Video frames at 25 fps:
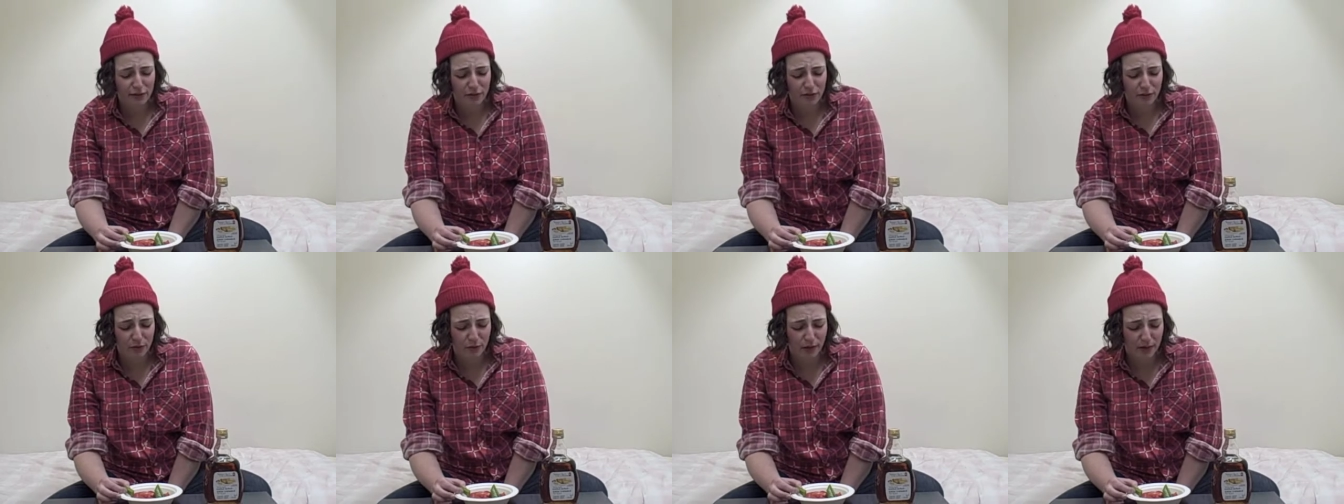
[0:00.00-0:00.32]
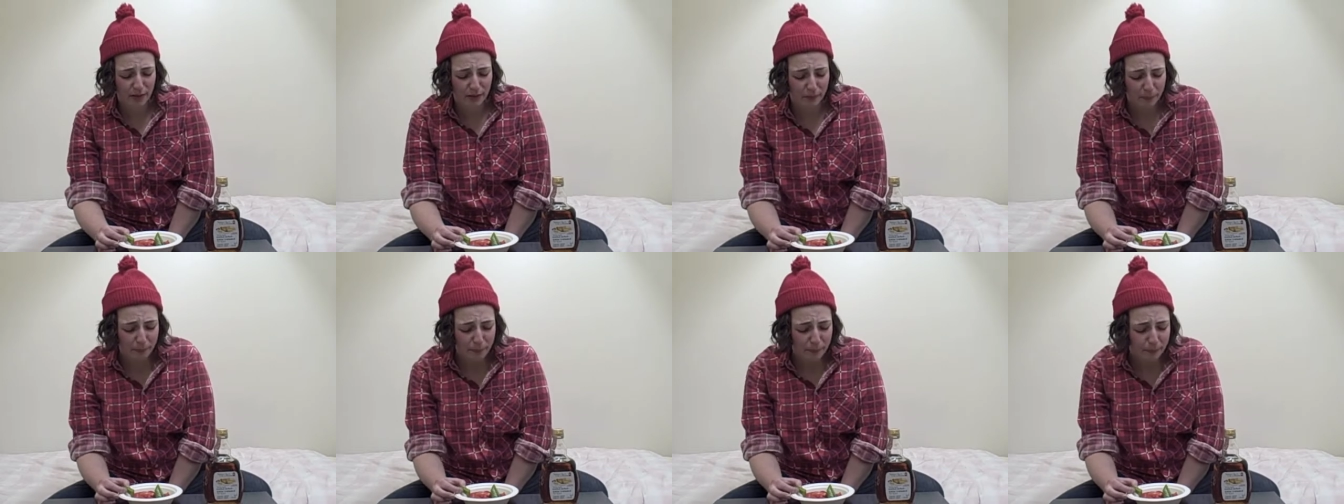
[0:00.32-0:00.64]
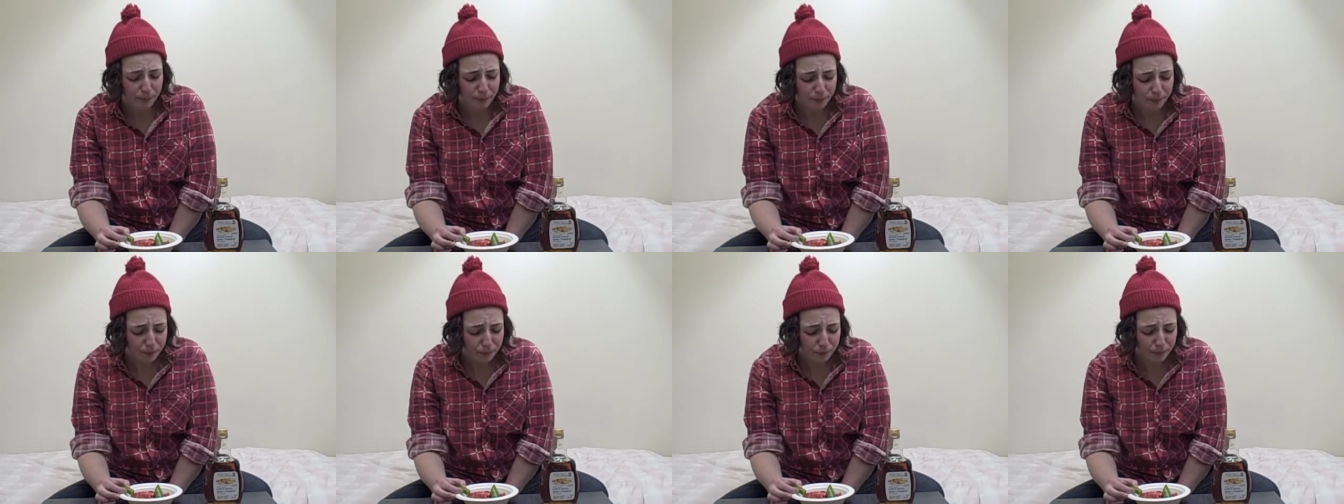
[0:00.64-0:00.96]
to um,
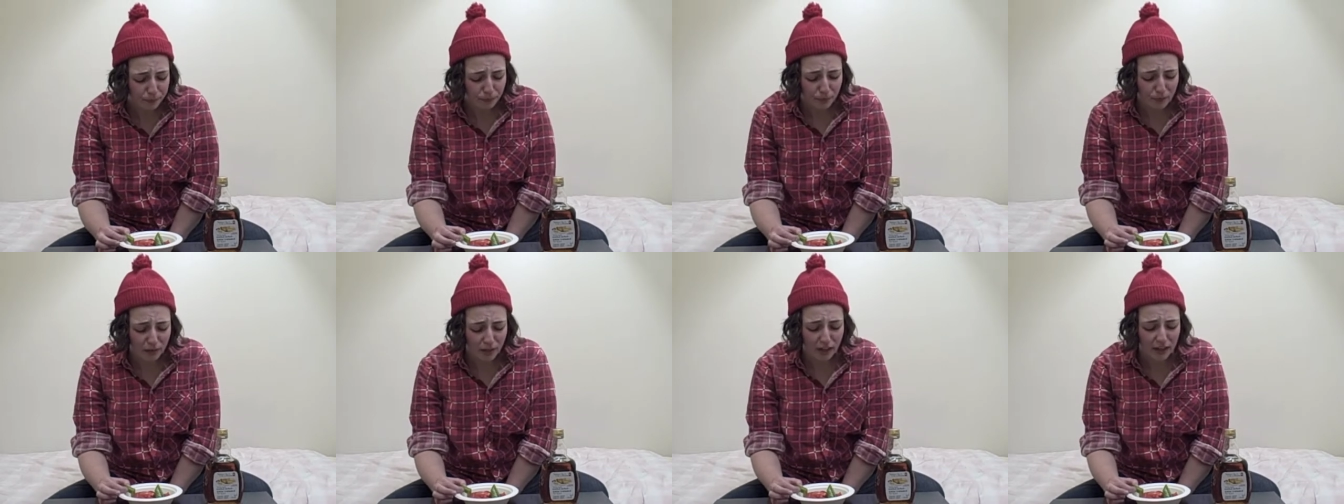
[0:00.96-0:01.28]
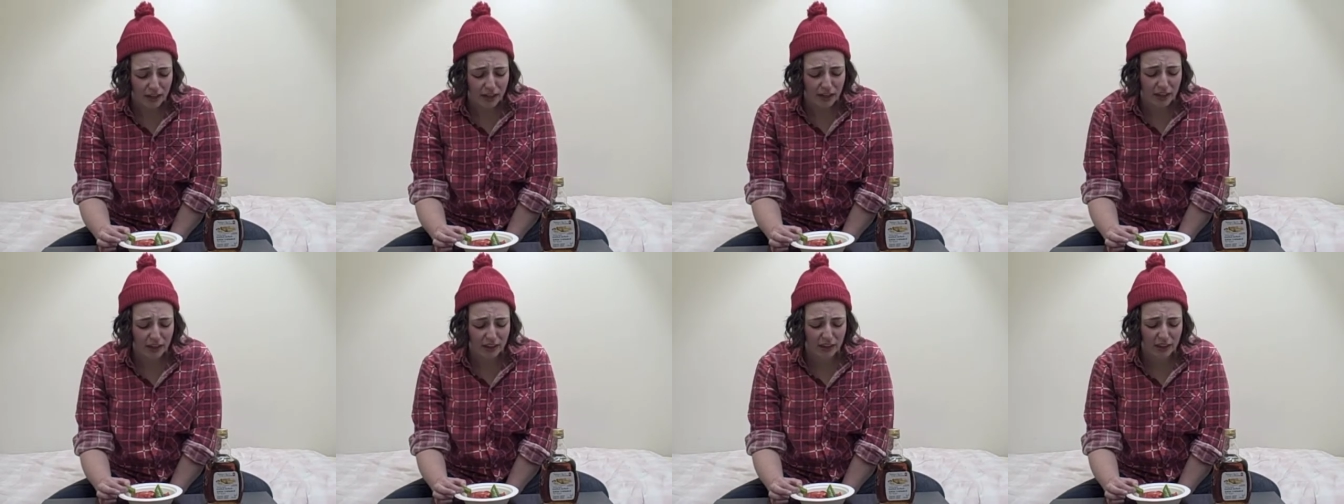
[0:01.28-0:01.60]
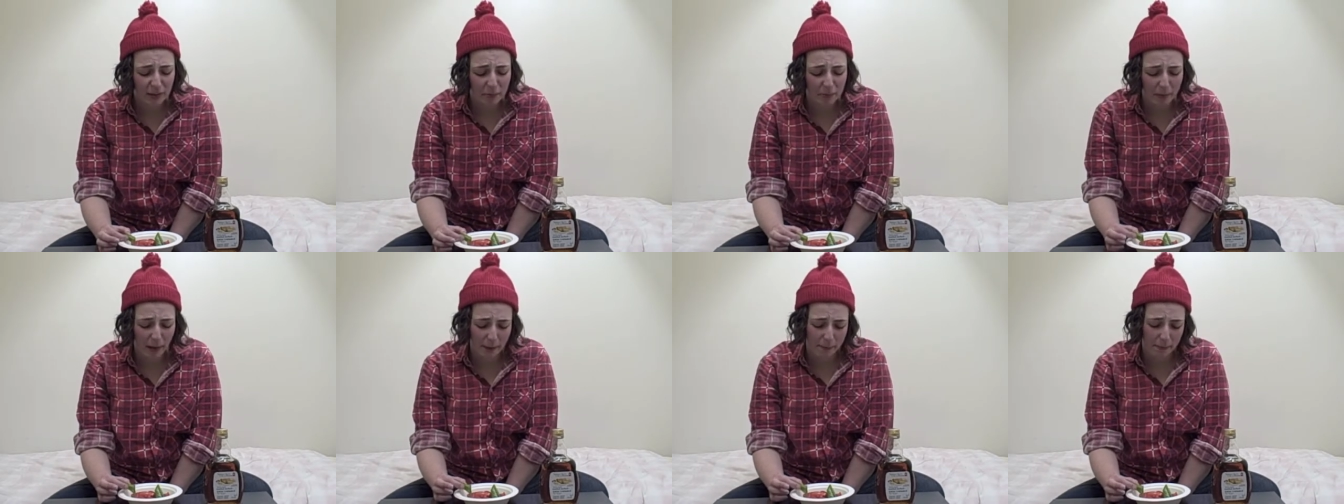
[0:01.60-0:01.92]
cut
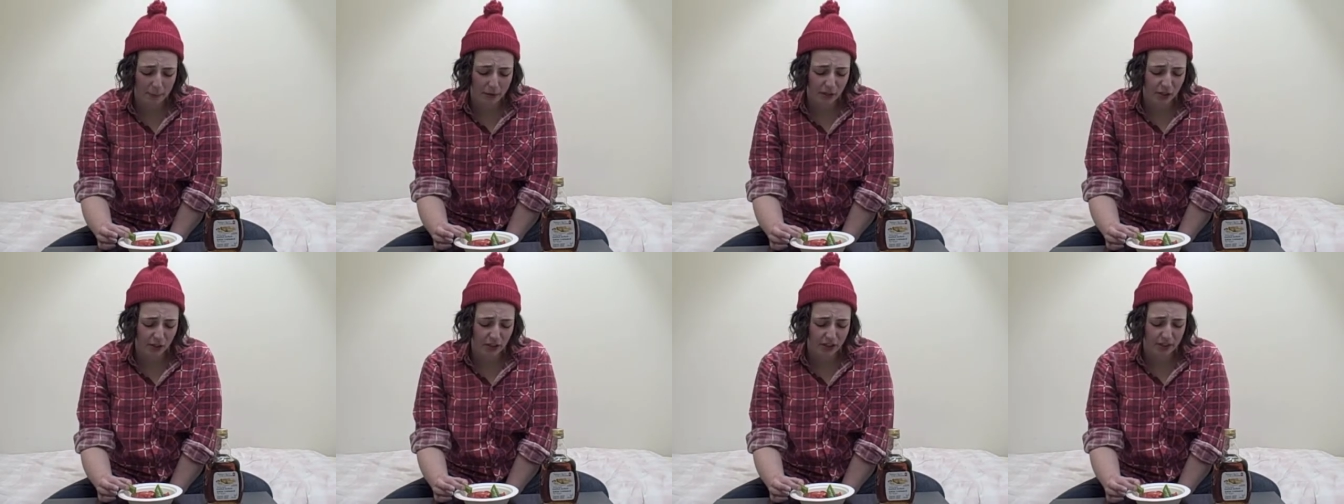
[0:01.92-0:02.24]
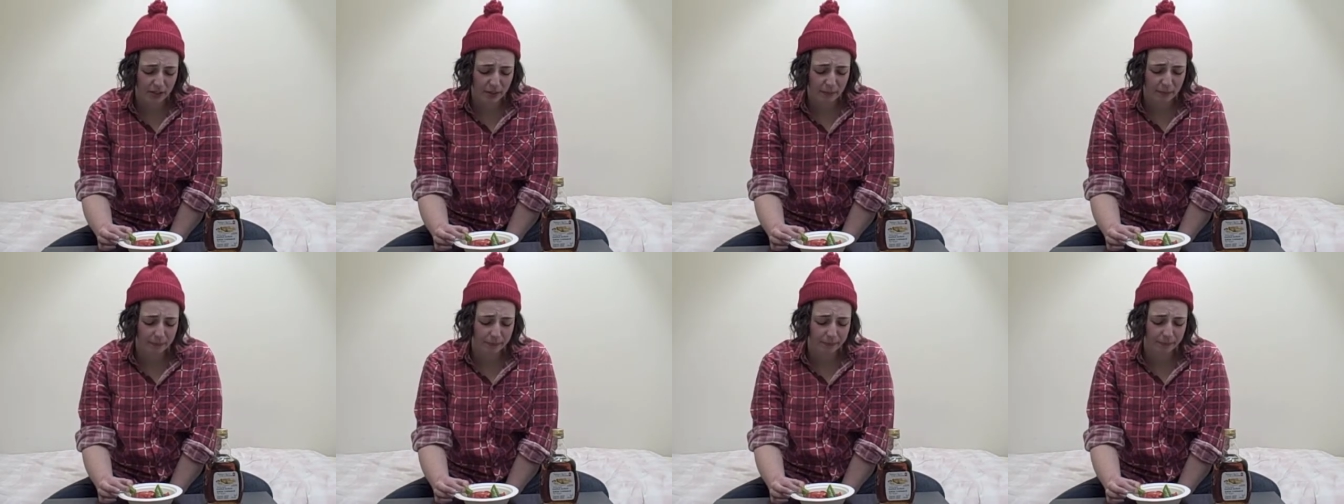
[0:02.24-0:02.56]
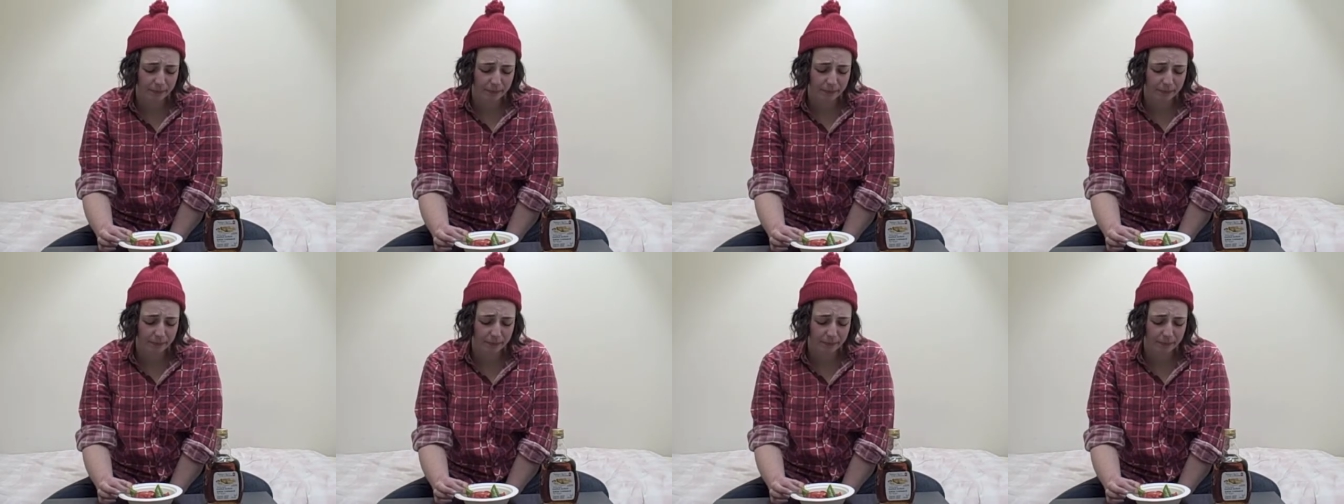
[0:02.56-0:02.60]
the peppers.